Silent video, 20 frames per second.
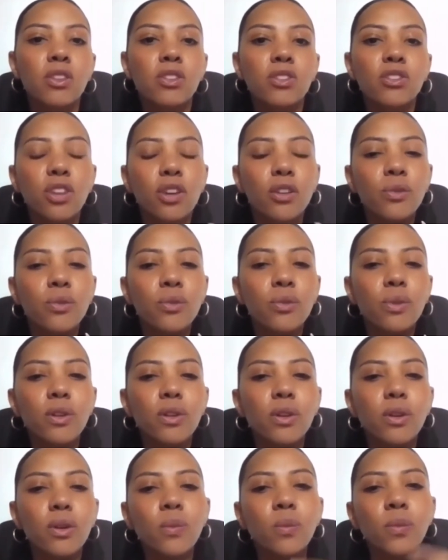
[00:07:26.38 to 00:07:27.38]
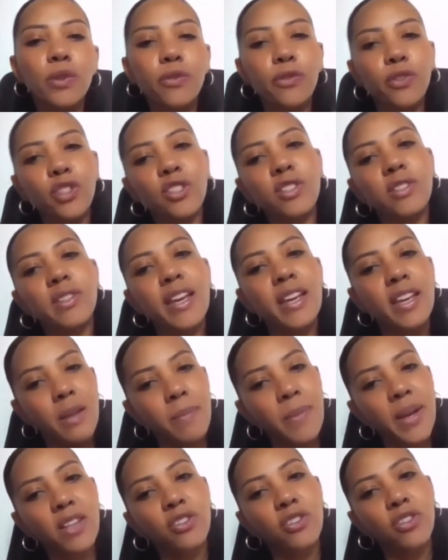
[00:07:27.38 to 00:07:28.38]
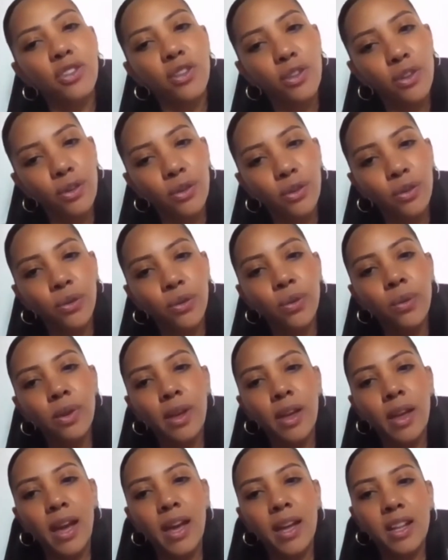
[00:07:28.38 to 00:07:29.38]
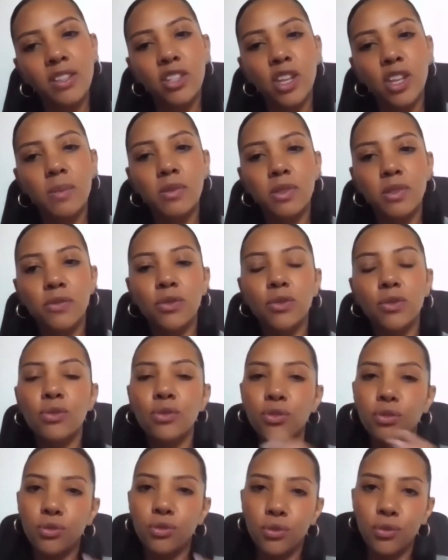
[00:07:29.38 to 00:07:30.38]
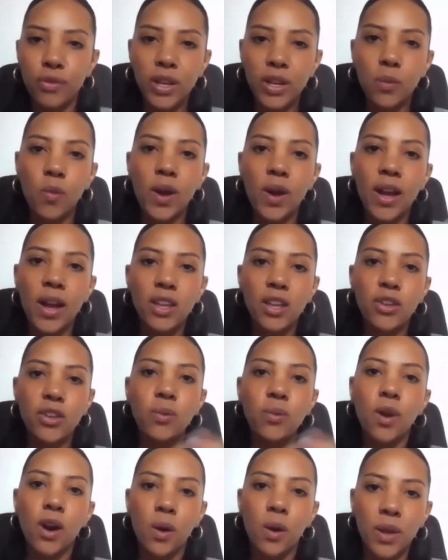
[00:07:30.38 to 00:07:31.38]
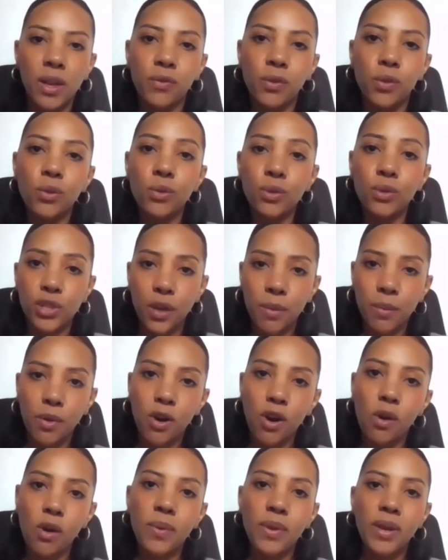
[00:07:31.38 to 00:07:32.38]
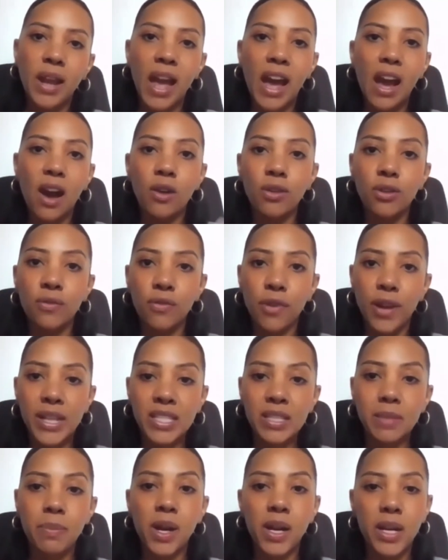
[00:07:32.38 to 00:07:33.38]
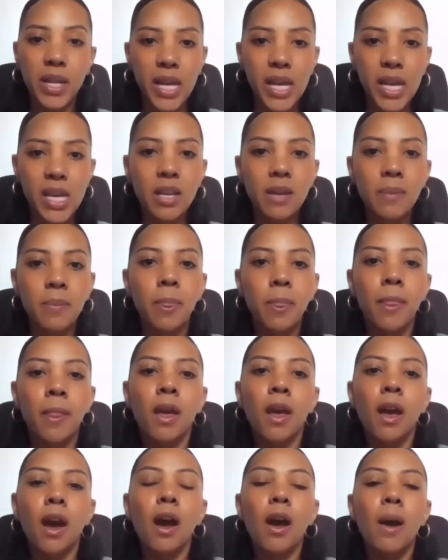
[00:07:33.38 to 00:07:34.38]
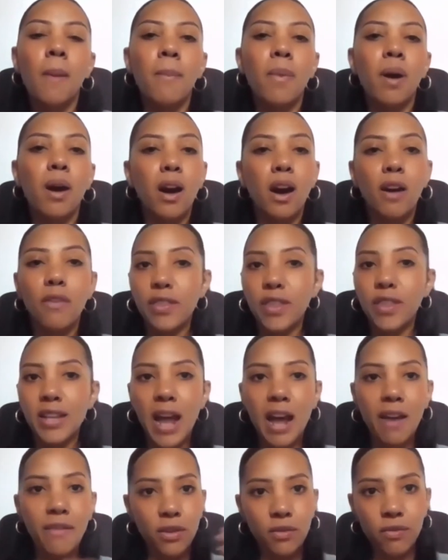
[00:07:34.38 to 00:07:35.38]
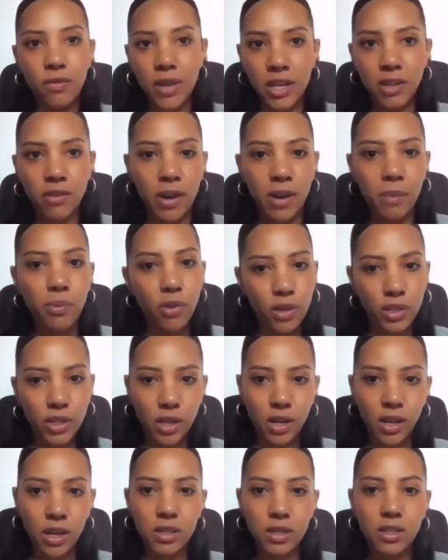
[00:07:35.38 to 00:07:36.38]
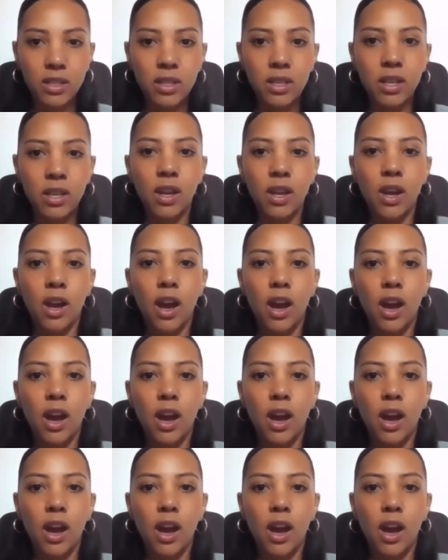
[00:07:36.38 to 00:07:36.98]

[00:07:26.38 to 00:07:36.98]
So Wilfred, just taking it back to you, and in terms of your story and where you are with Audiomob and how you've raised money, other than having a really great product,